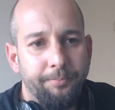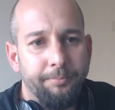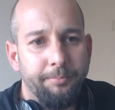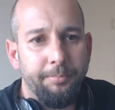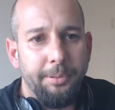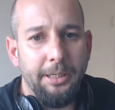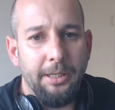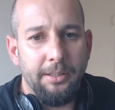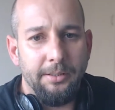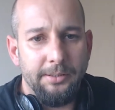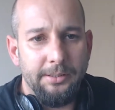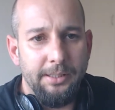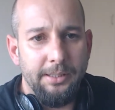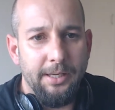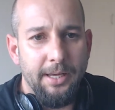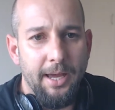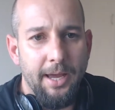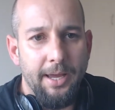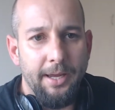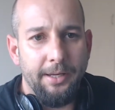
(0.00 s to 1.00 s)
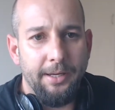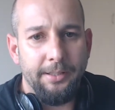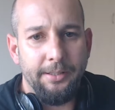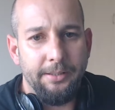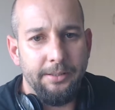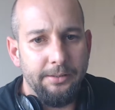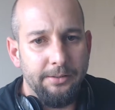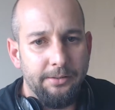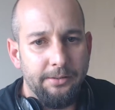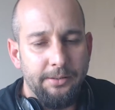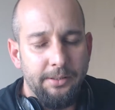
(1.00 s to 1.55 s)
BLCK